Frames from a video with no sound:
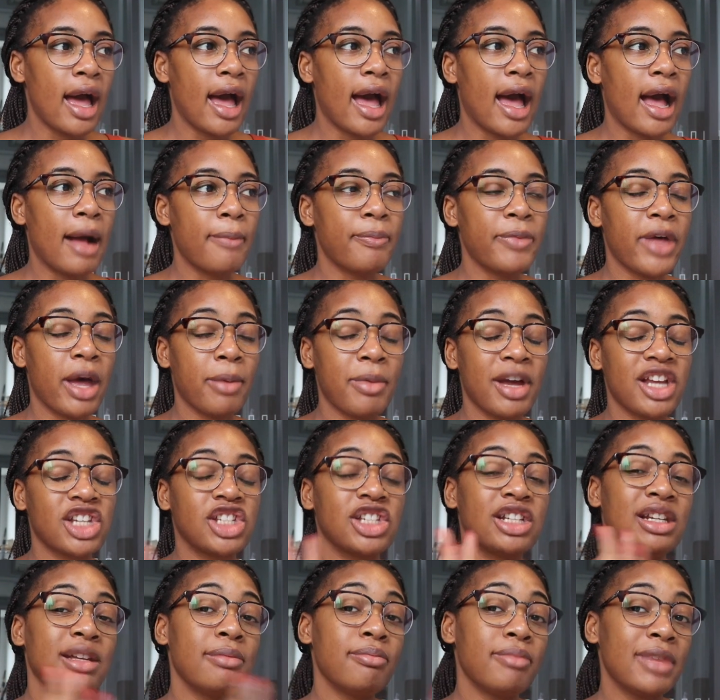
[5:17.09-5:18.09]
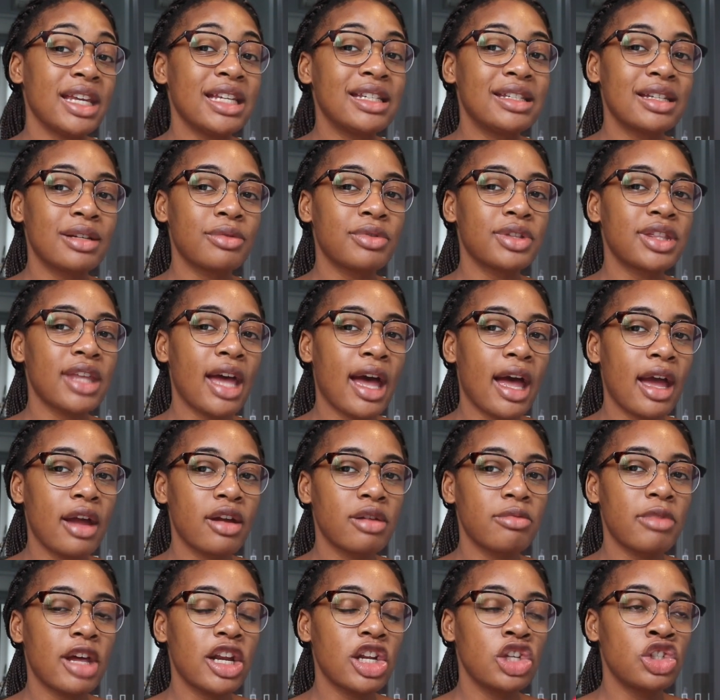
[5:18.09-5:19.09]
I'm actually meeting with the
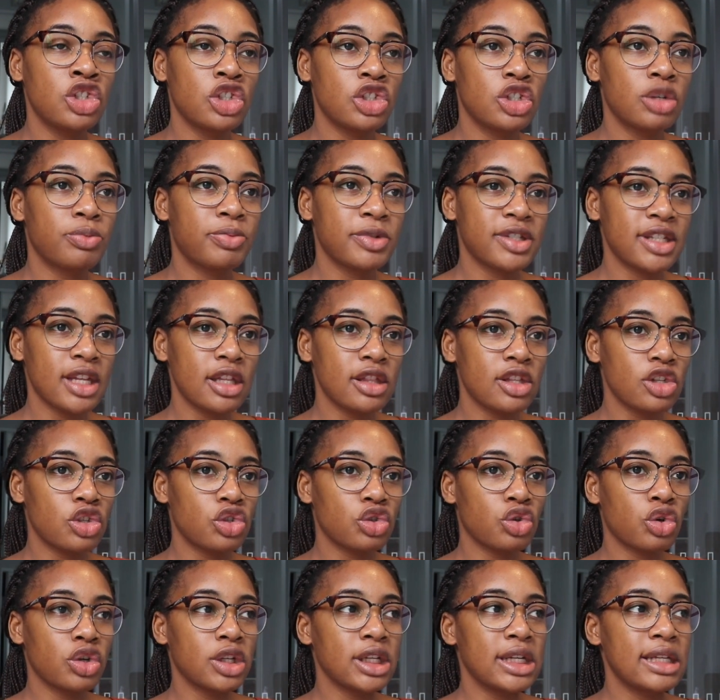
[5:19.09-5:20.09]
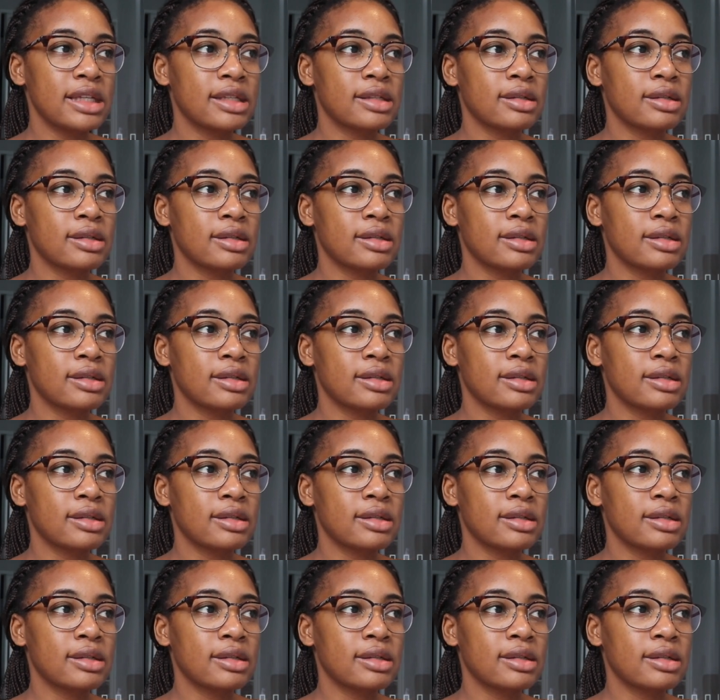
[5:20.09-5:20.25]
hiring manager to present the shortlist.